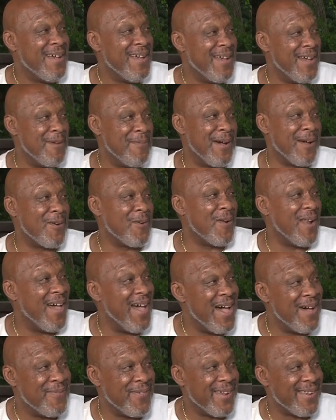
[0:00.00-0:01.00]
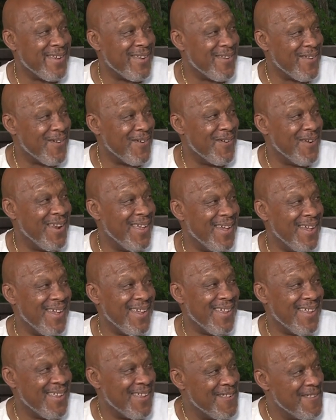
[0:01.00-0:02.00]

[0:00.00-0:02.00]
Everybody going to laugh at you. You're going to leave.